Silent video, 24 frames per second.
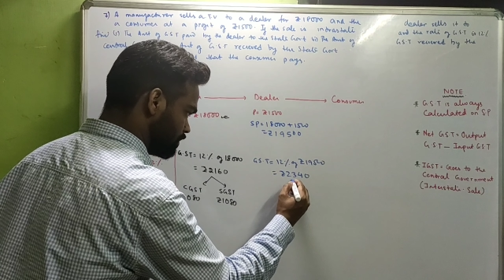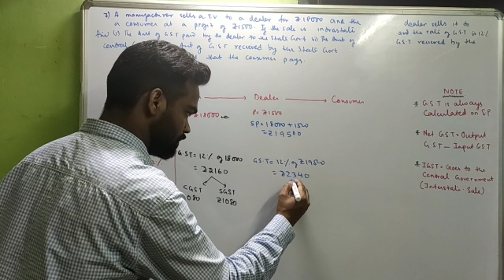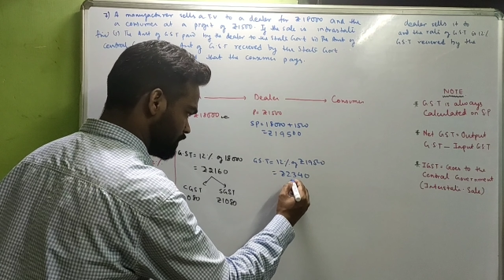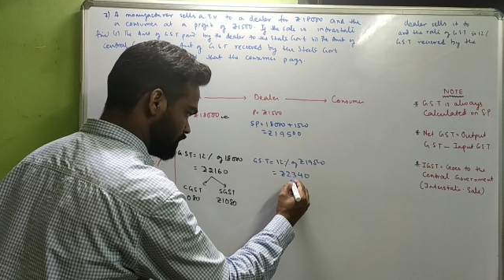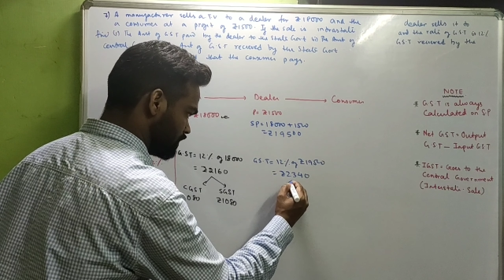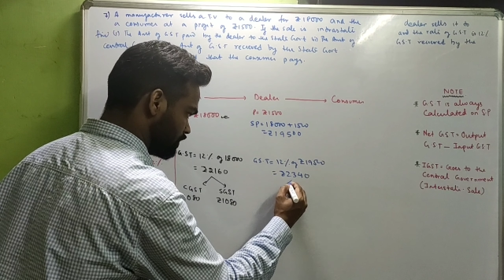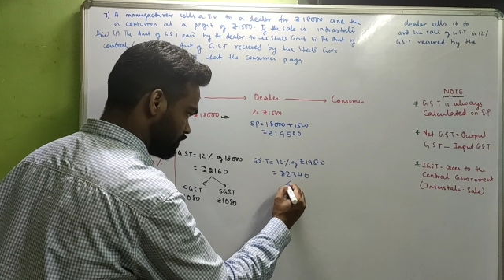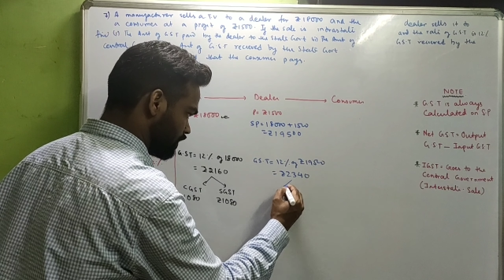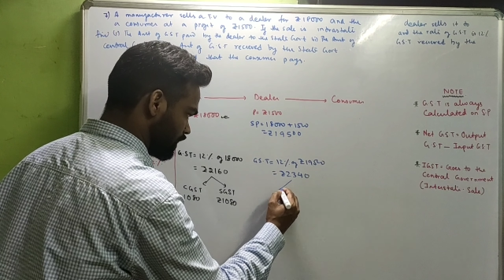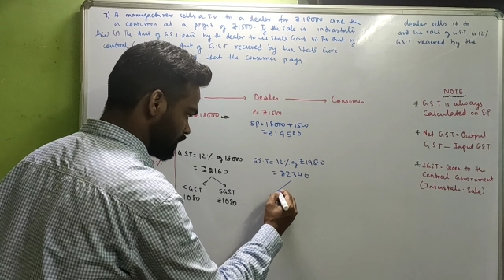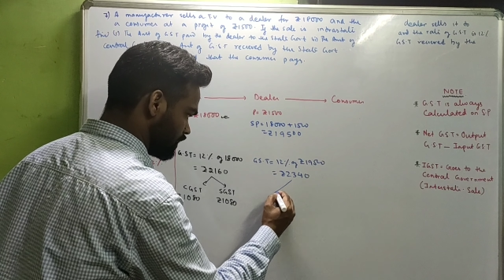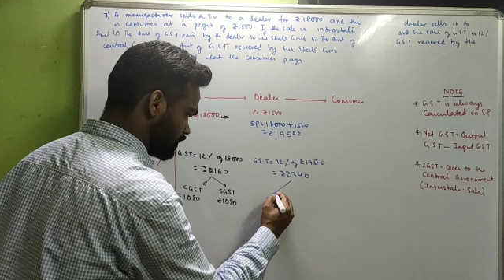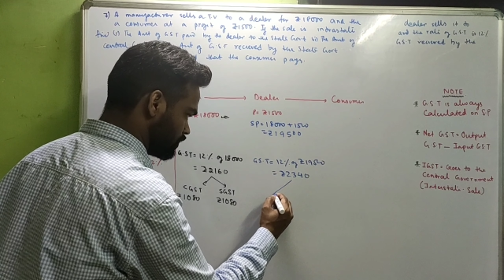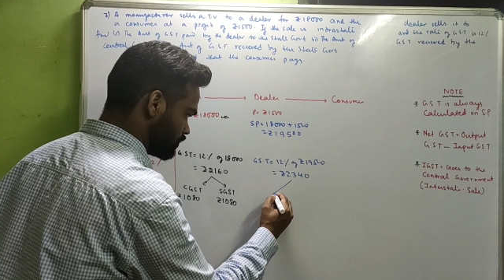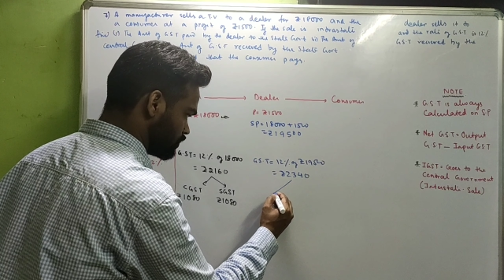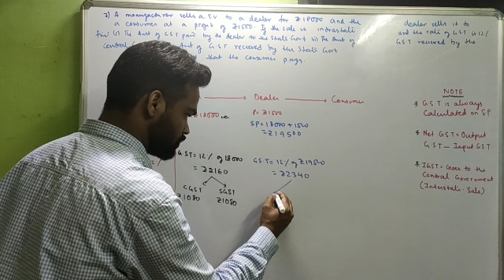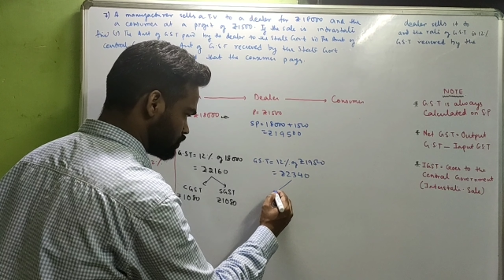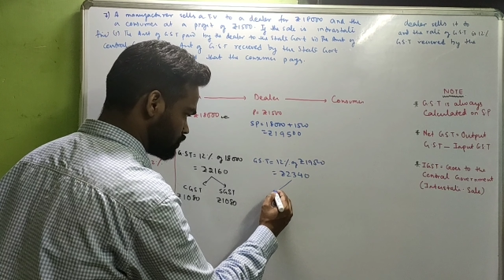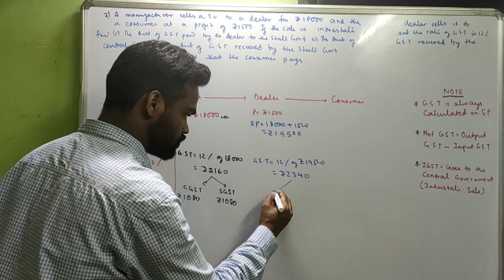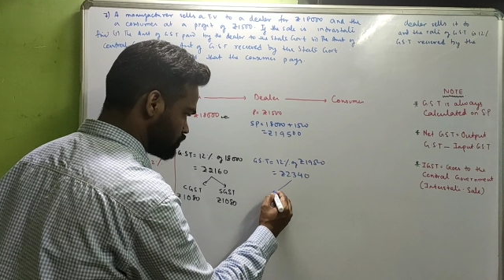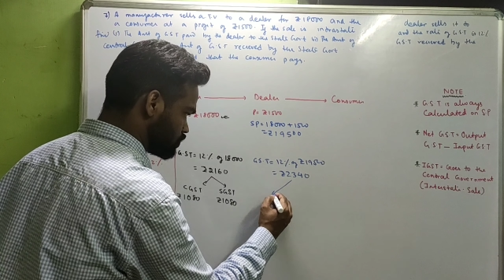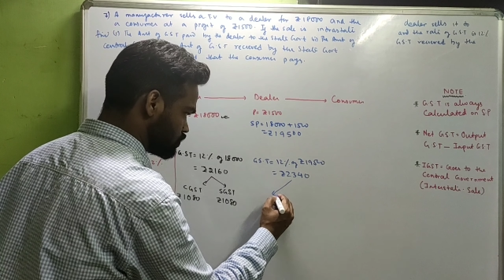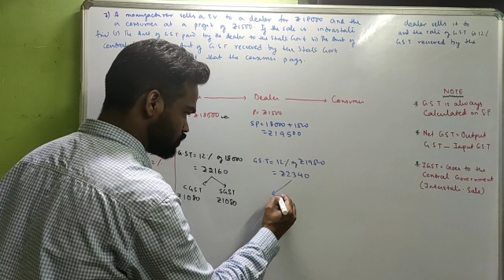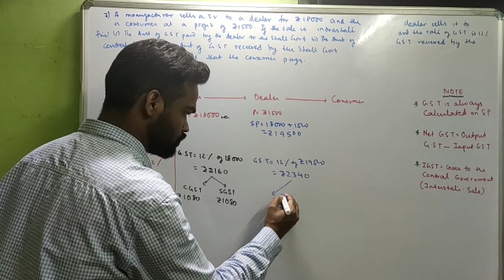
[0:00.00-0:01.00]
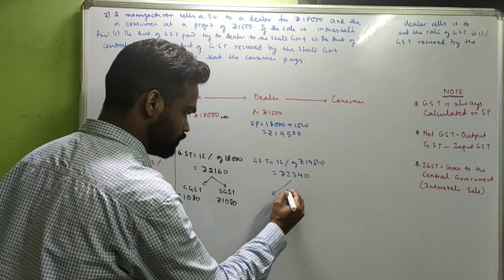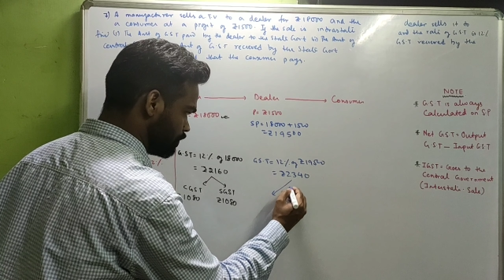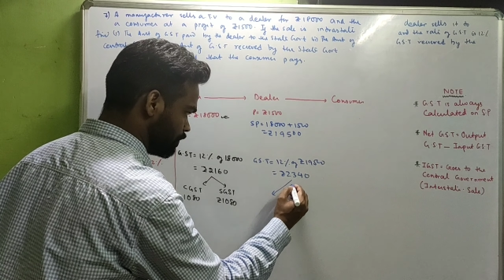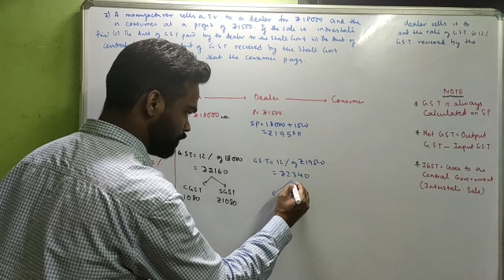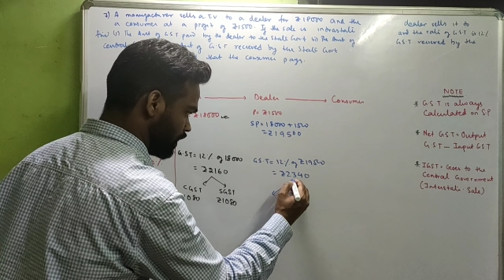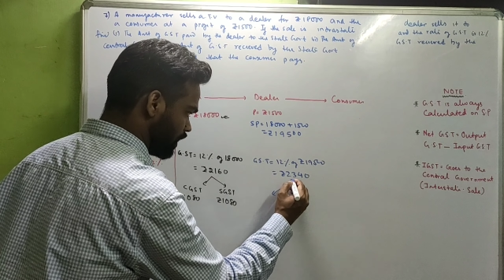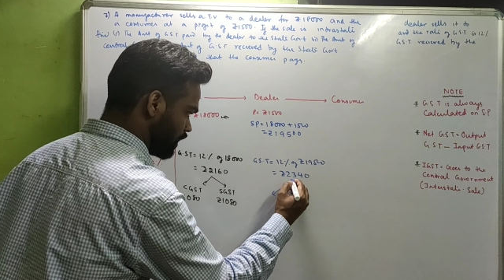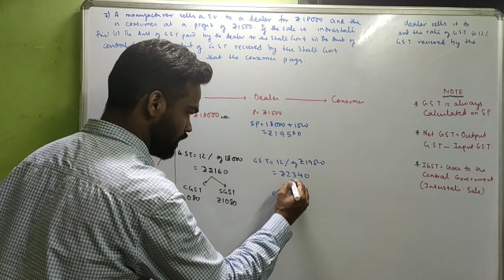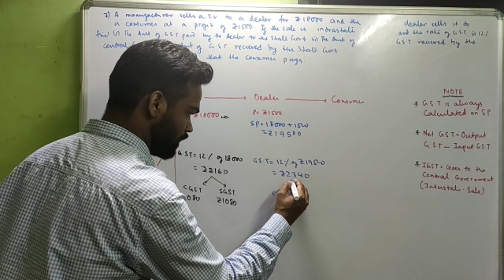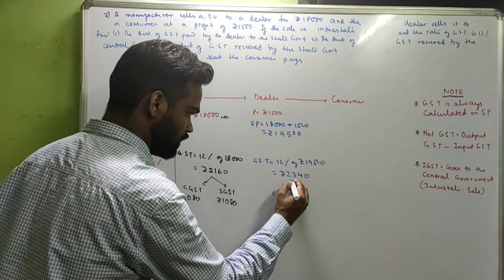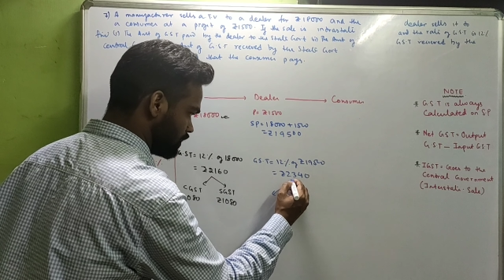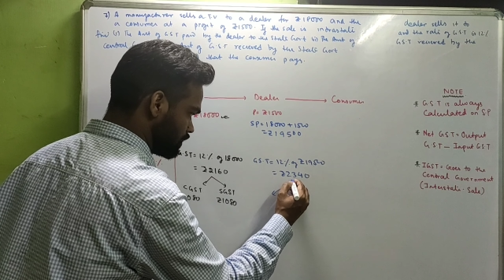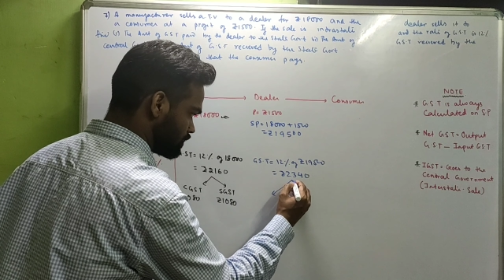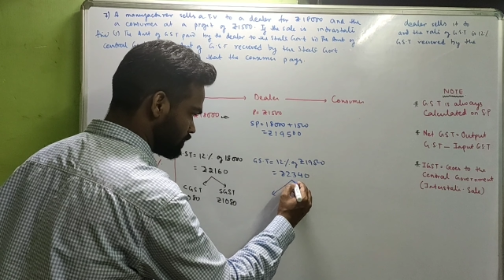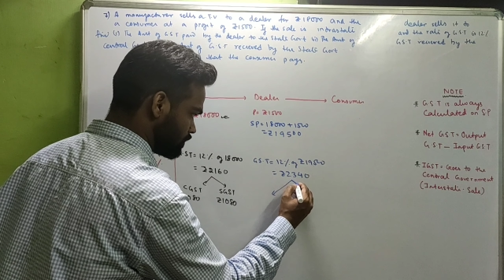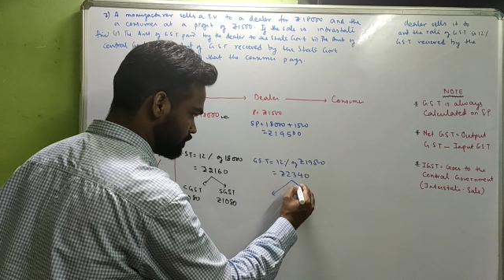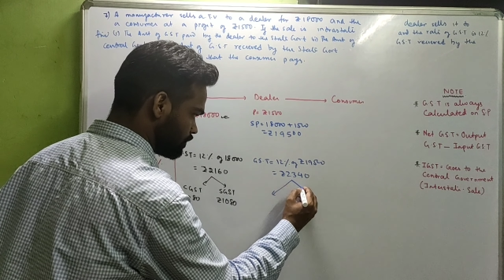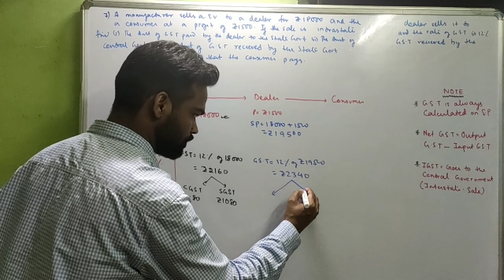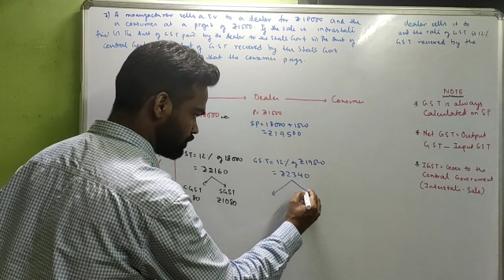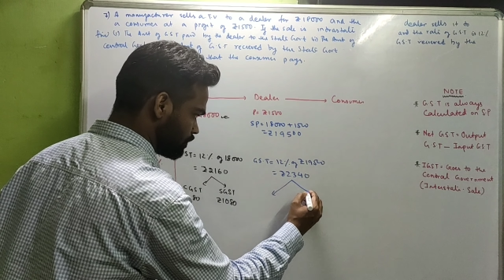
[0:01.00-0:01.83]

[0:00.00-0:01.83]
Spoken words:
be divided into two parts.